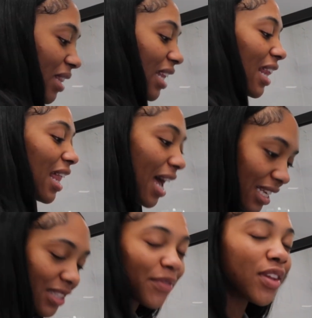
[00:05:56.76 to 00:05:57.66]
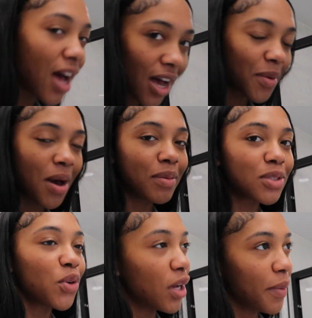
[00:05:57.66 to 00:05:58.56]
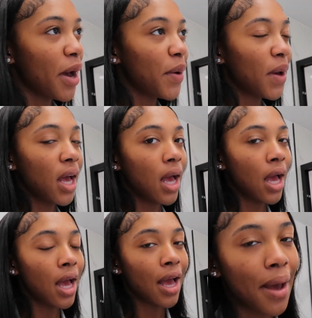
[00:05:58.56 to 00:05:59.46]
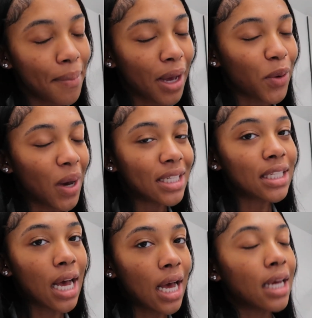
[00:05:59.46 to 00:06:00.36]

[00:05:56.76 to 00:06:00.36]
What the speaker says: in the last vlog what I was talking about? My gua sha.